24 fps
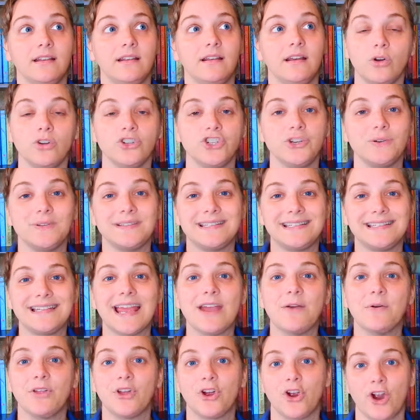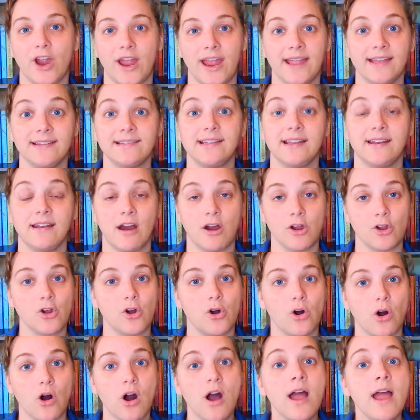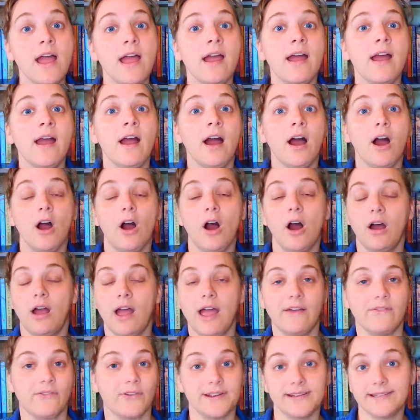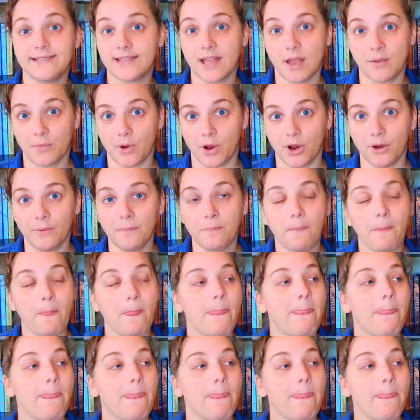well, she would stay with her aunt and uncle every summer.